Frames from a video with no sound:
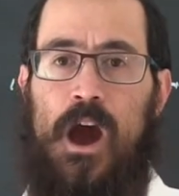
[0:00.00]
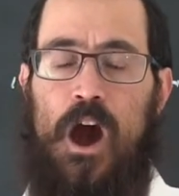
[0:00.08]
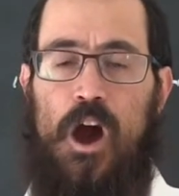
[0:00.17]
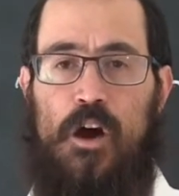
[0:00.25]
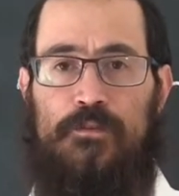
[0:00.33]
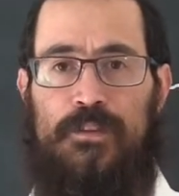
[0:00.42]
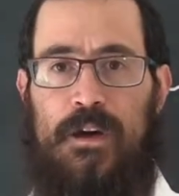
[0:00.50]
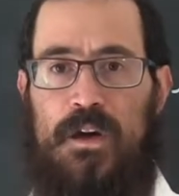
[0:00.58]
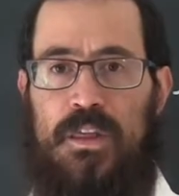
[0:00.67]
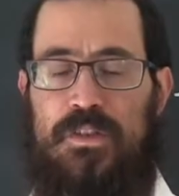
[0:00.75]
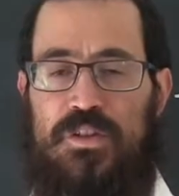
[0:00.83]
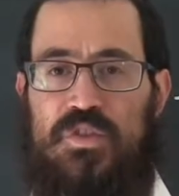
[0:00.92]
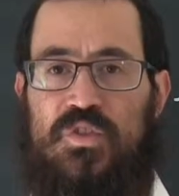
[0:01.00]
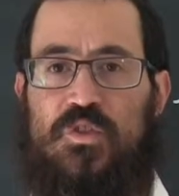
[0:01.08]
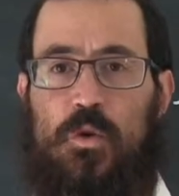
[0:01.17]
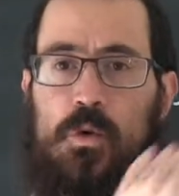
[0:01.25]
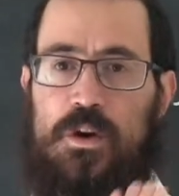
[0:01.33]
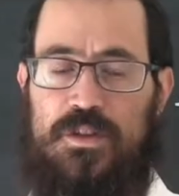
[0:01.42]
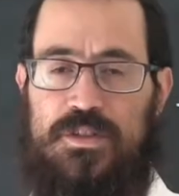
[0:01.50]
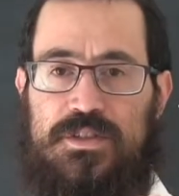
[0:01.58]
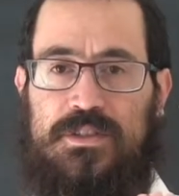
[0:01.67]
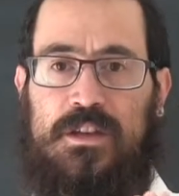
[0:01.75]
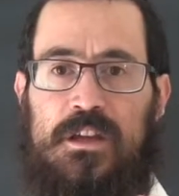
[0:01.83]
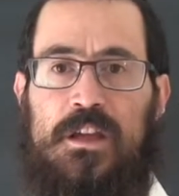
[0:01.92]
of the
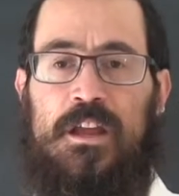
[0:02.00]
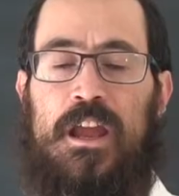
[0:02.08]
source,